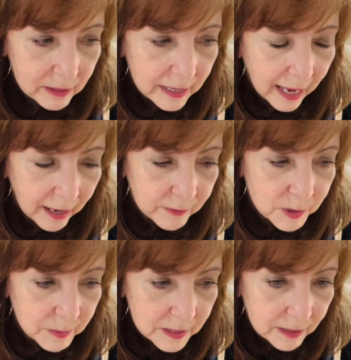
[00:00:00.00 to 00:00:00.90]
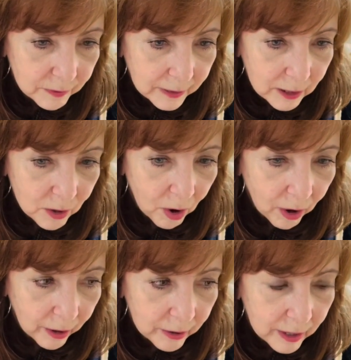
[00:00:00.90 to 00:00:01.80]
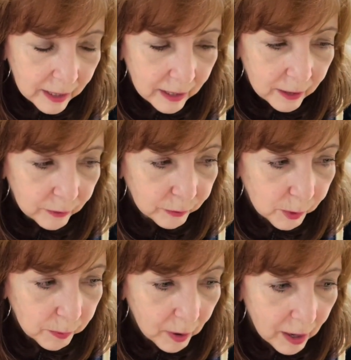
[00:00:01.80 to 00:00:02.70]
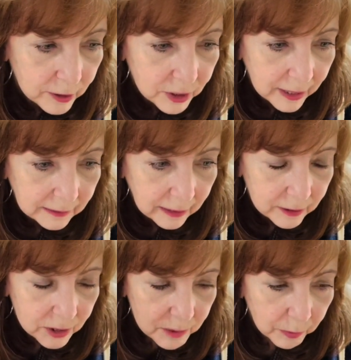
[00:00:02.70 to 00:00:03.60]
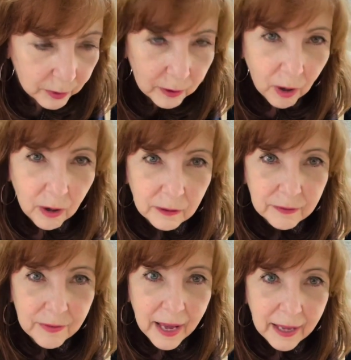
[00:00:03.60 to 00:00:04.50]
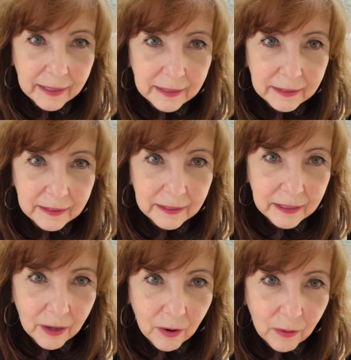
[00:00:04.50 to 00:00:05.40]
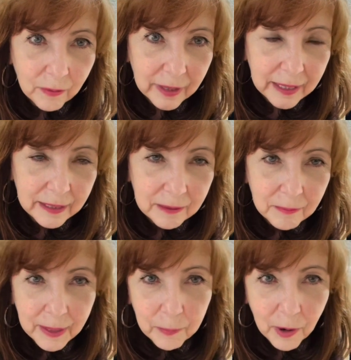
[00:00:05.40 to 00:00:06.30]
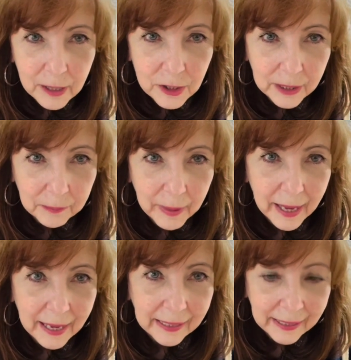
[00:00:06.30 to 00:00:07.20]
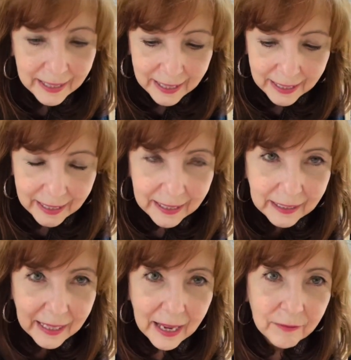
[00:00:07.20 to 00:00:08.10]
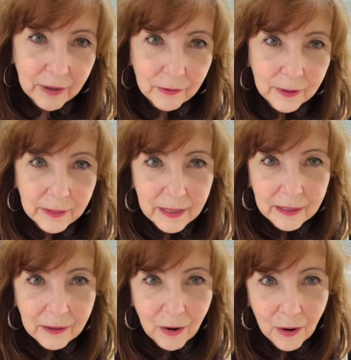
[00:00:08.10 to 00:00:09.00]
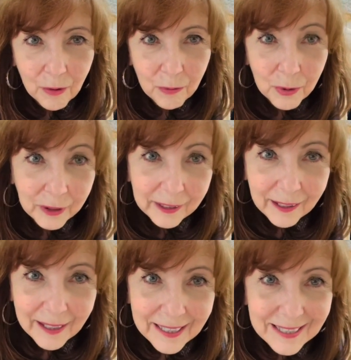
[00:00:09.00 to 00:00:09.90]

have specific yarn for a project, I just put all of that, you know, in my project bag and I have everything all organized.